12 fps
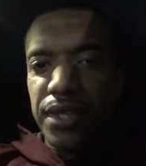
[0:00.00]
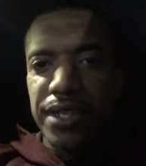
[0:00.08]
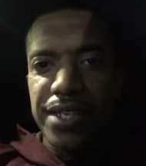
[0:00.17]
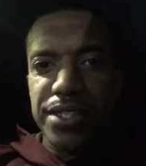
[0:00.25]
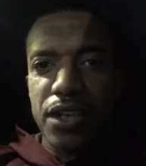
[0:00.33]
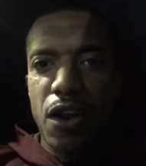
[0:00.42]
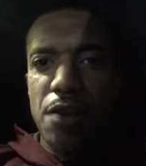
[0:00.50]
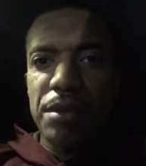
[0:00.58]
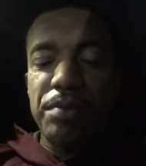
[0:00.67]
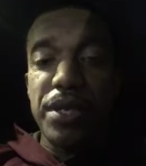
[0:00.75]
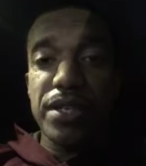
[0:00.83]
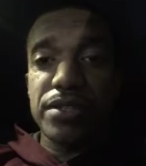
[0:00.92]
and that's the
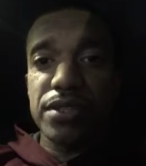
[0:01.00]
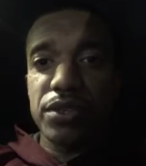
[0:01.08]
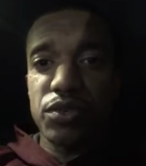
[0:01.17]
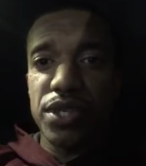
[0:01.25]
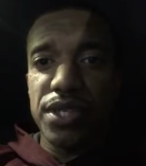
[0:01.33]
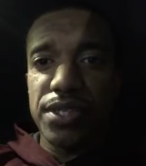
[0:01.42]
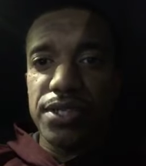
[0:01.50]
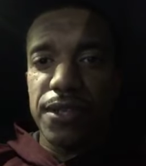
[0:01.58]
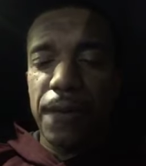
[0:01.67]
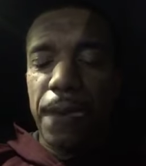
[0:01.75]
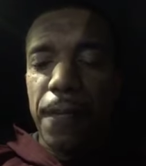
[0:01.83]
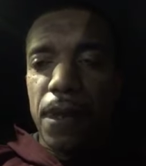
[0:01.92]
Army Pinks and Greens.
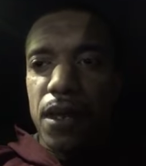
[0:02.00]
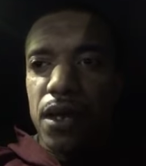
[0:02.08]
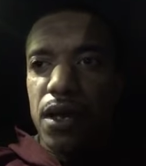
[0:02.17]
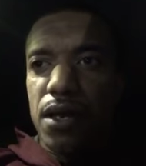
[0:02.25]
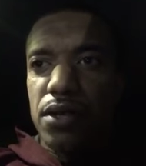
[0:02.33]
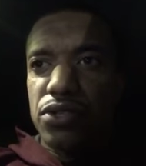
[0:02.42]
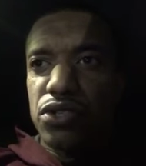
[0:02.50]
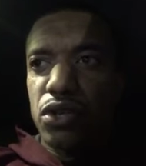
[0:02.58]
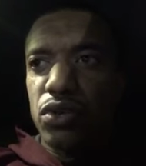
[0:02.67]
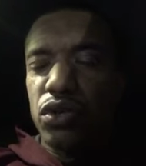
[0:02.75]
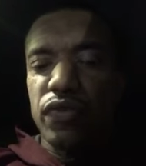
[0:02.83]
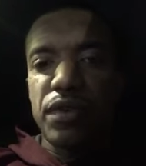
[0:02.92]

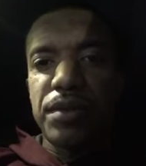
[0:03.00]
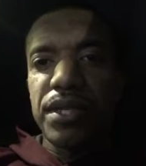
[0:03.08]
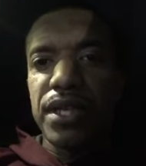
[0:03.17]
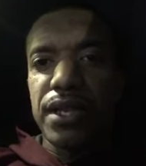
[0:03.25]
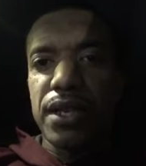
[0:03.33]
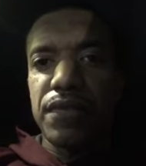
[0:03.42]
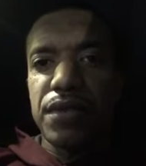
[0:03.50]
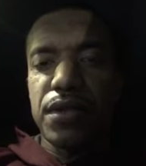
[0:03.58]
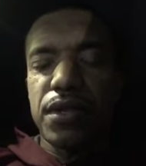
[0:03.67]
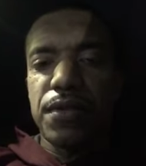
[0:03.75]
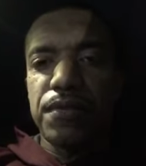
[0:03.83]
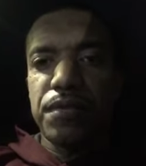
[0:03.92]
So November the 11th,
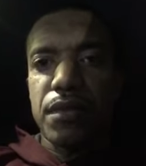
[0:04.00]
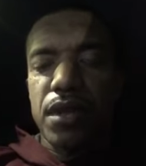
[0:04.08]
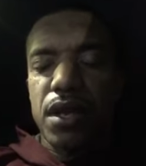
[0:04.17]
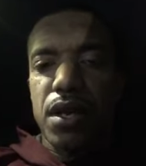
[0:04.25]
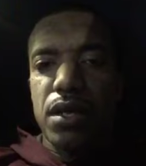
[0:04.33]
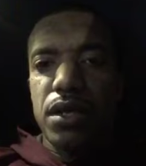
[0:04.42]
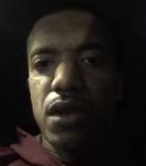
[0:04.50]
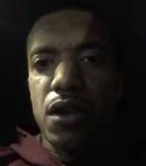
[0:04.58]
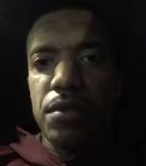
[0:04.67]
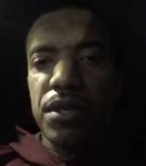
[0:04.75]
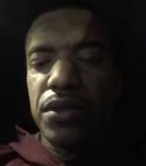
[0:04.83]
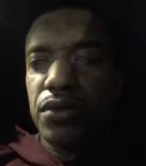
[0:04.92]
the
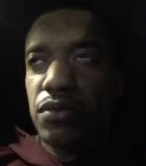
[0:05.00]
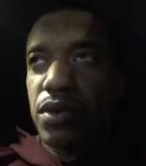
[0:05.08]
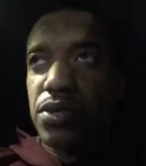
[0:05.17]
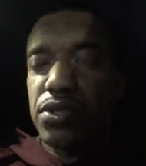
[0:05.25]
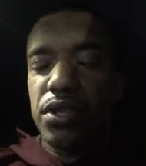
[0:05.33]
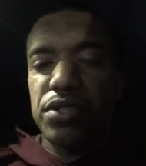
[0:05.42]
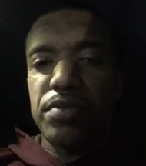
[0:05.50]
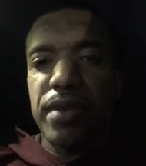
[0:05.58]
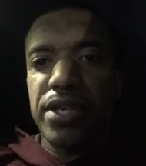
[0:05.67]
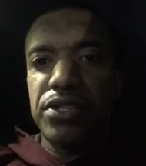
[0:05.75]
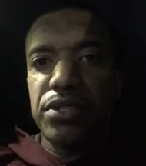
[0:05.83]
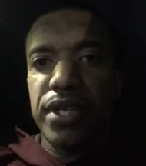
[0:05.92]
Army, through Sergeant
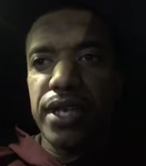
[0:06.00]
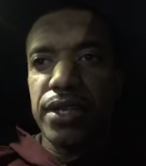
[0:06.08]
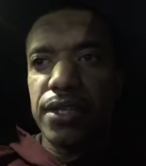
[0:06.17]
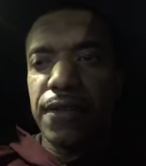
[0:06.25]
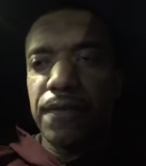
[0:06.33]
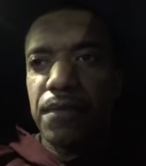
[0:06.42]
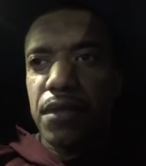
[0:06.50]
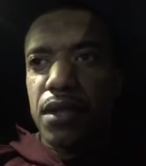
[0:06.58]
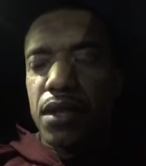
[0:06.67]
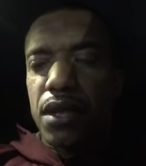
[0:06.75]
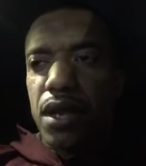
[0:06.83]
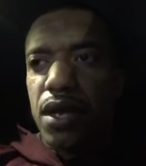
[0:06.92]
Major Daly,
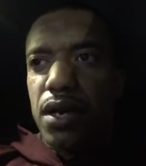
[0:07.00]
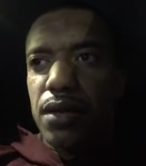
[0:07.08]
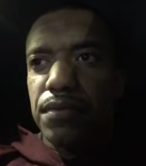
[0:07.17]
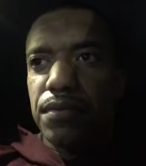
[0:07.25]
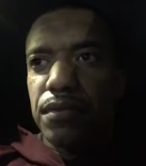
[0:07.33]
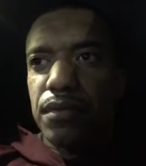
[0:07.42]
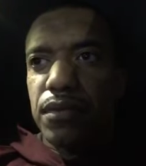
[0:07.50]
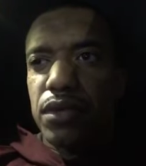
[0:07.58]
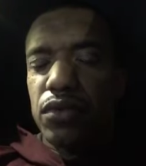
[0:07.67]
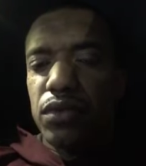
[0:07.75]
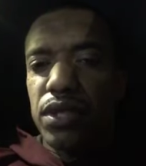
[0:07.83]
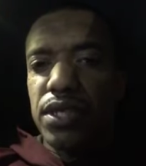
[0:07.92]

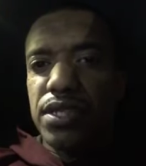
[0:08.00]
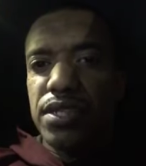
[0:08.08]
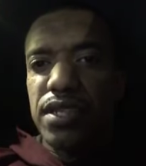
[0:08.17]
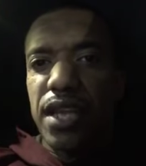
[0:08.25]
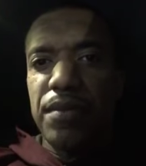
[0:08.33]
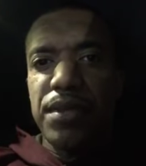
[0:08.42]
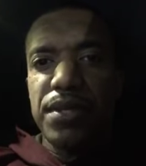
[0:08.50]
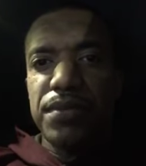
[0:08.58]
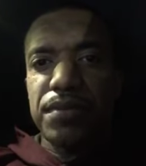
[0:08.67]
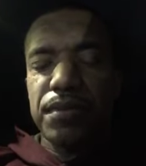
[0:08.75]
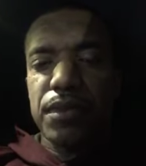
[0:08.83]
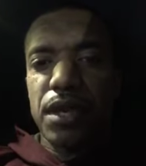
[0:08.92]
released a statement
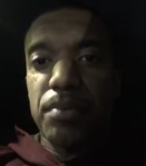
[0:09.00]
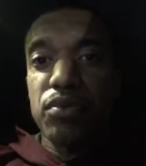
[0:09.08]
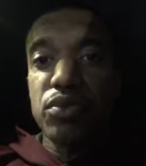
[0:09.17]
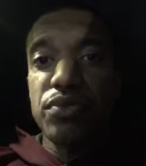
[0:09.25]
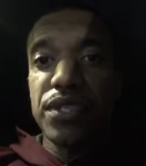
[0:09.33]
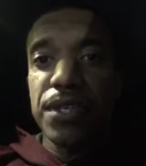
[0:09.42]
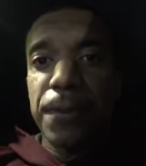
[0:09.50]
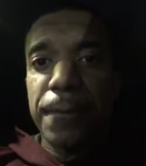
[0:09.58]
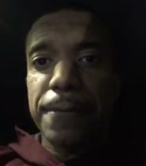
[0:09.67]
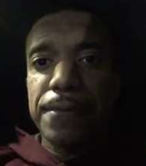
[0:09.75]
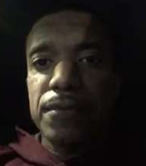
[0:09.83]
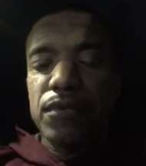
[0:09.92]
approving
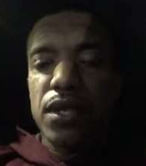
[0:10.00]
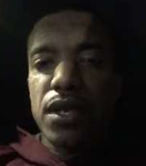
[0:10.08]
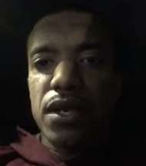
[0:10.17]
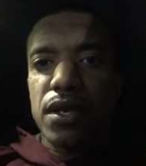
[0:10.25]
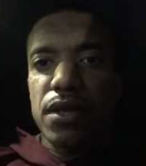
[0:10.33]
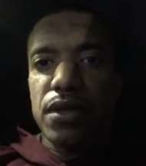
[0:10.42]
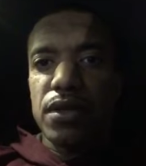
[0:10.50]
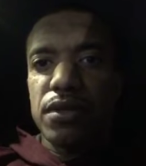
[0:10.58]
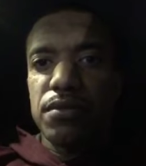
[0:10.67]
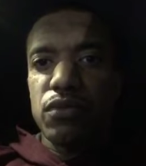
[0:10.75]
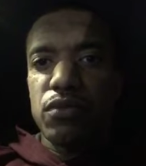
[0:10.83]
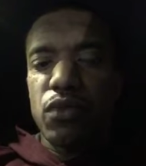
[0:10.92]

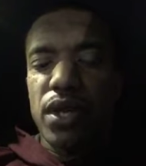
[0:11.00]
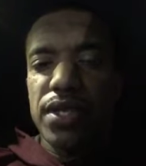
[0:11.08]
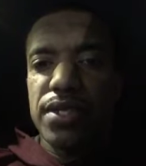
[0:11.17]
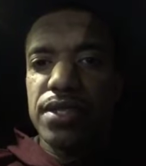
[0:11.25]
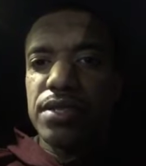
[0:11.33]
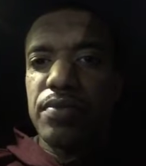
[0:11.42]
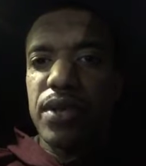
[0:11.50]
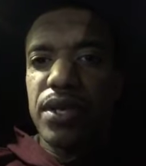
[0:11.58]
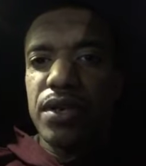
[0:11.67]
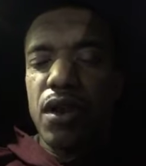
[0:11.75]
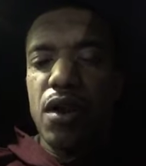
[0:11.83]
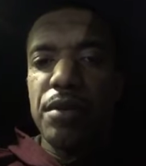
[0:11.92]
the
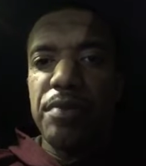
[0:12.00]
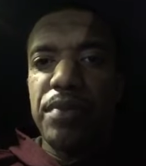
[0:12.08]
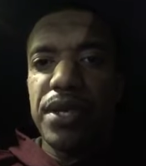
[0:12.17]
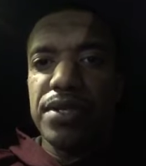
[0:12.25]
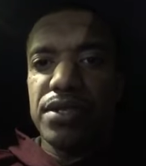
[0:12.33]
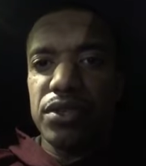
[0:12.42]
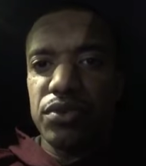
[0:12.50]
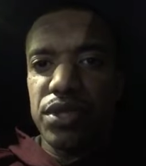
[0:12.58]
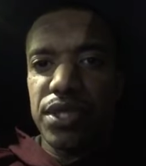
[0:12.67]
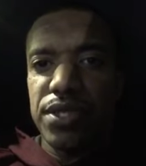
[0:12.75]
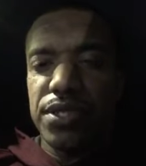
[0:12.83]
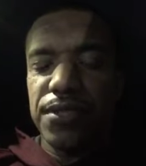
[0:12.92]
well-anticipated Army Pinks and
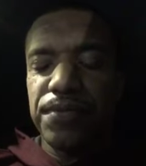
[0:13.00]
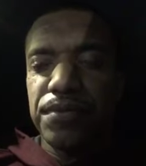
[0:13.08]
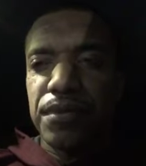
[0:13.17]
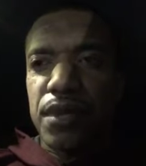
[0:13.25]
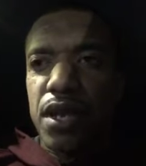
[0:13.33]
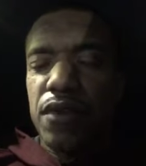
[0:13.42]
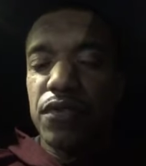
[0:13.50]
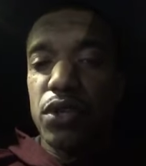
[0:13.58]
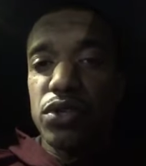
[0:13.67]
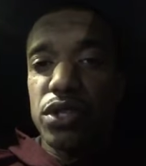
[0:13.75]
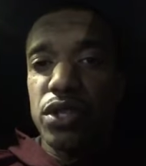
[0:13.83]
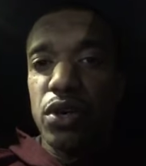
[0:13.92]
Greens. For
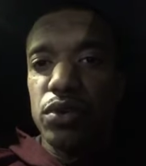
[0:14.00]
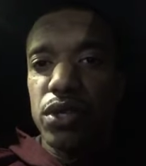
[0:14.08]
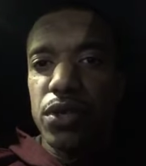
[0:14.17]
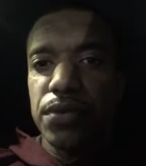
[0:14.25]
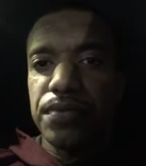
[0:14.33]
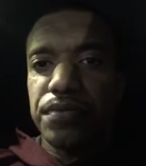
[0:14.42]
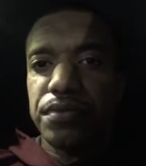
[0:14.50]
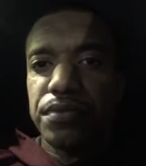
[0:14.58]
those that don't know,